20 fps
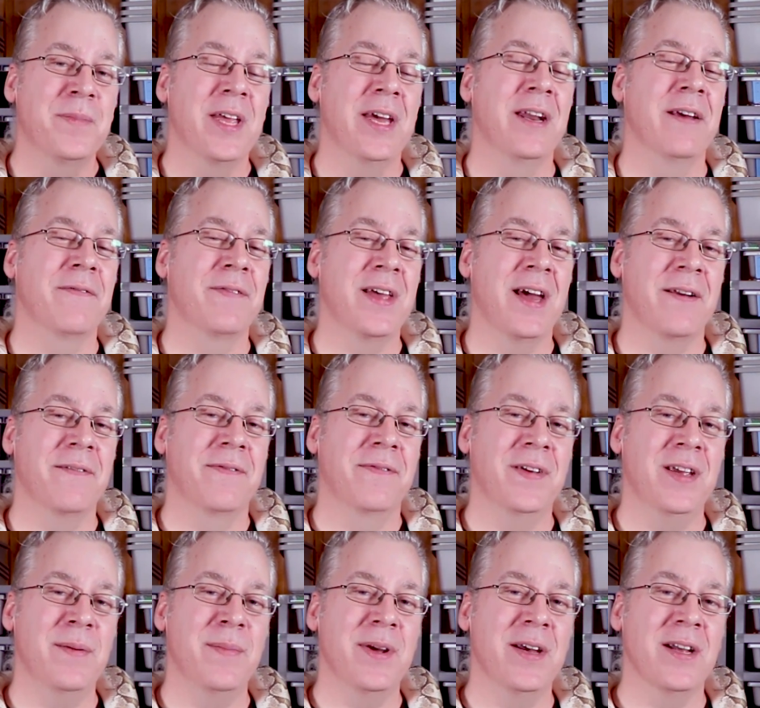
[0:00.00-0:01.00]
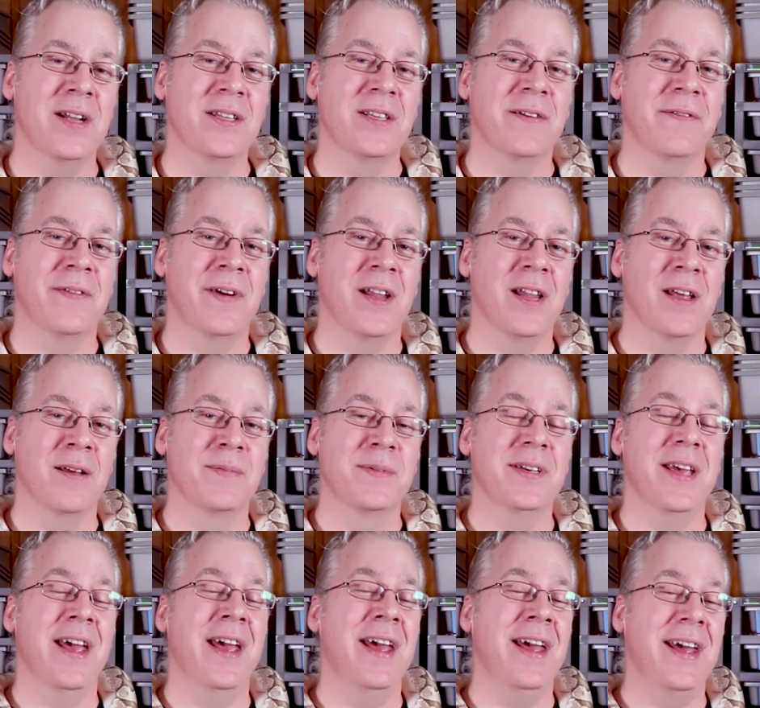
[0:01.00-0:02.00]
and if that female
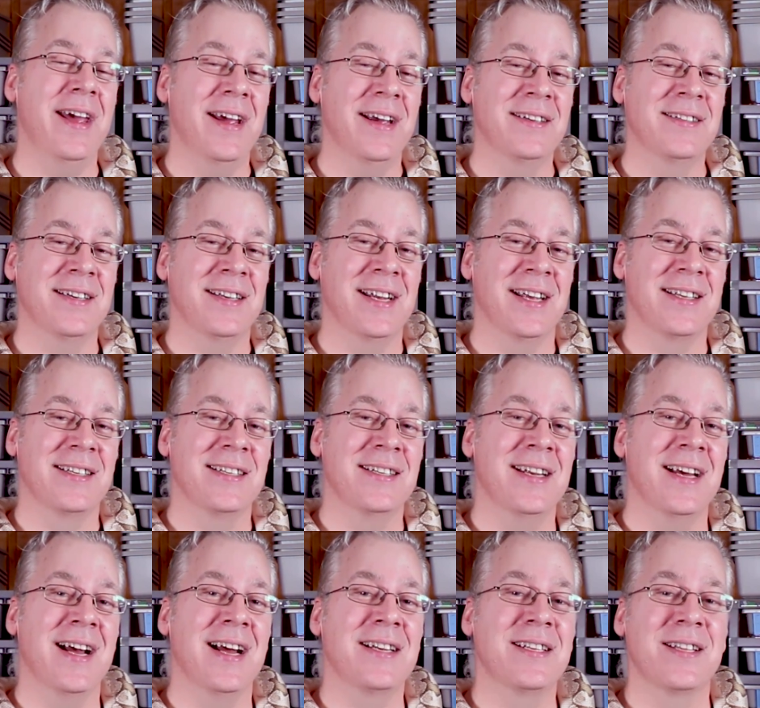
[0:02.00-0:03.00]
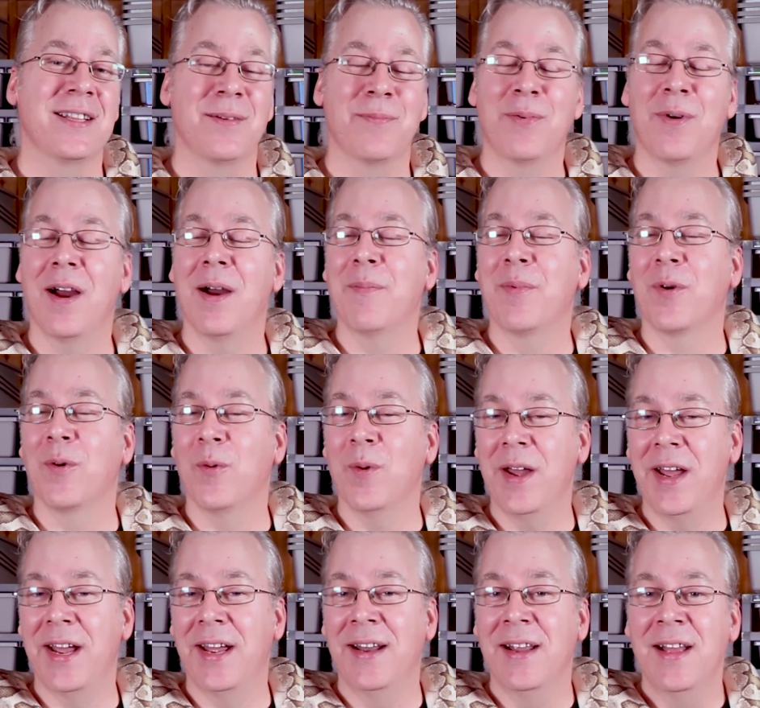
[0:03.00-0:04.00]
develops eggs and it's not to the proper
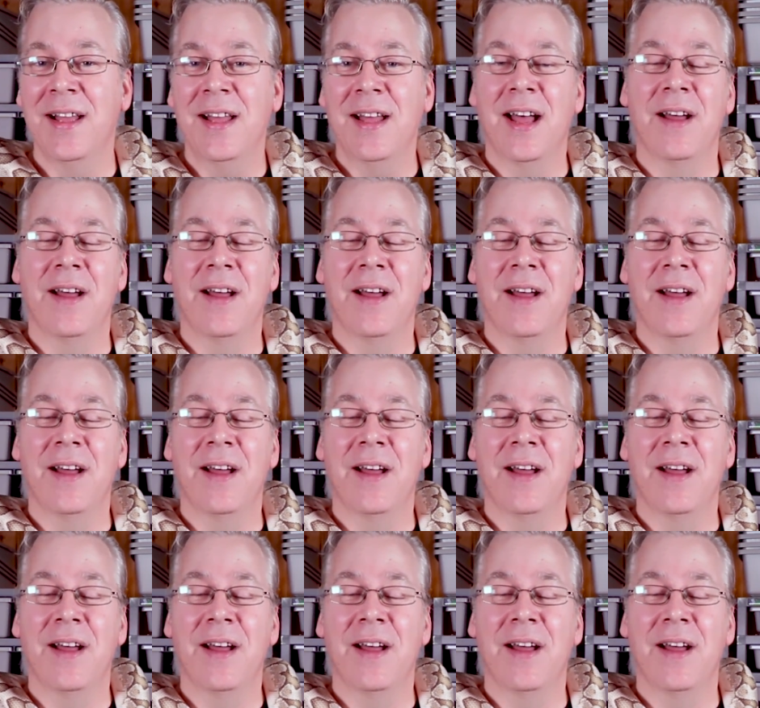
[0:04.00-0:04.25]
weight,